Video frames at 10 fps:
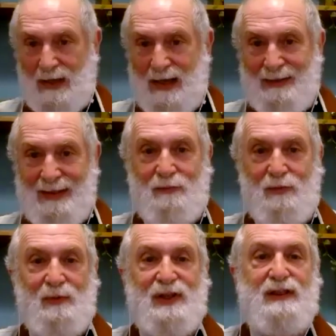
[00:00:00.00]
And that
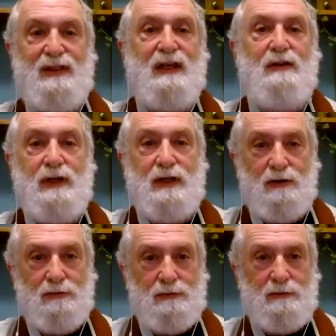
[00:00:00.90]
when we think we
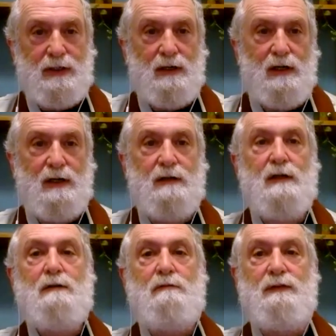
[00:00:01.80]
know who we are,
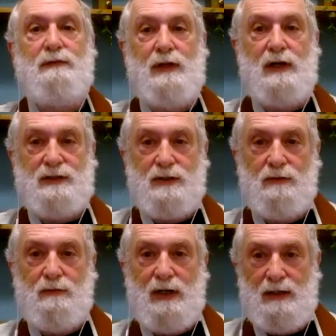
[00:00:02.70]
we've lost our
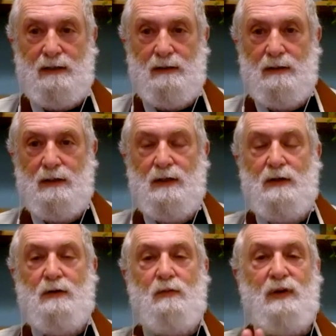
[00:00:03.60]
way.
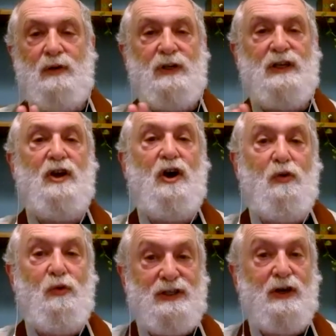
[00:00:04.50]
When we know
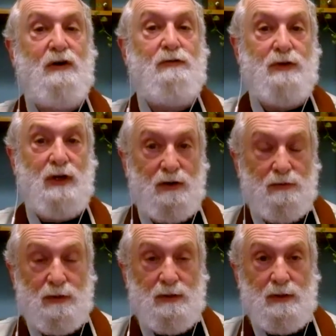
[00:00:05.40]
we don't
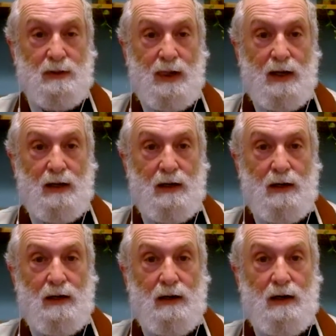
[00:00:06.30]
know,
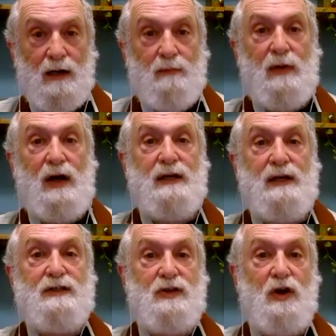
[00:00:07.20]
our mind
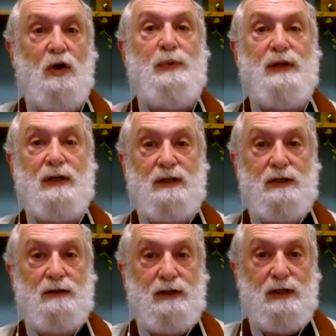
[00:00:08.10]
is open and
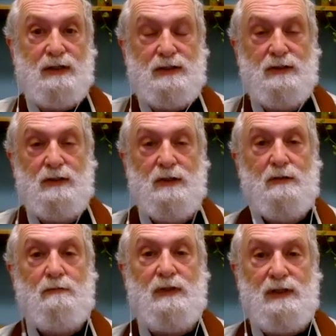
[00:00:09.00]
curious.
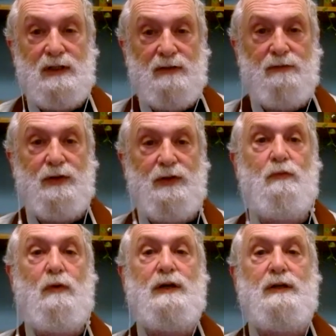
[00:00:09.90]
We live with
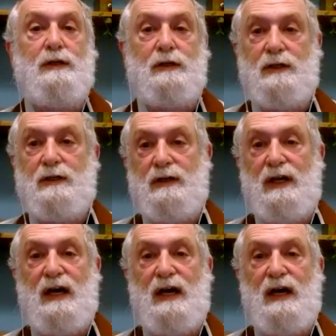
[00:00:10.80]
wonder,
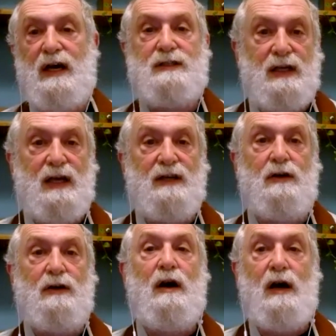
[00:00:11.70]
curiosity,
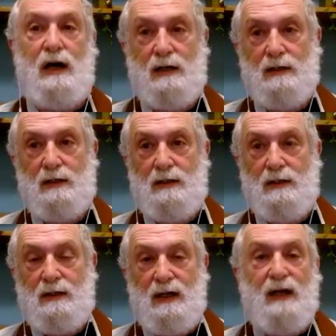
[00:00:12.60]
and awe,
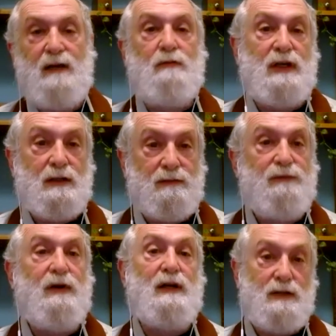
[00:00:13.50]
and we can
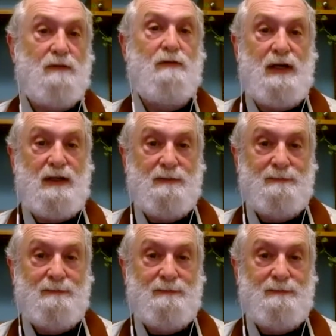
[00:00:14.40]
find our way.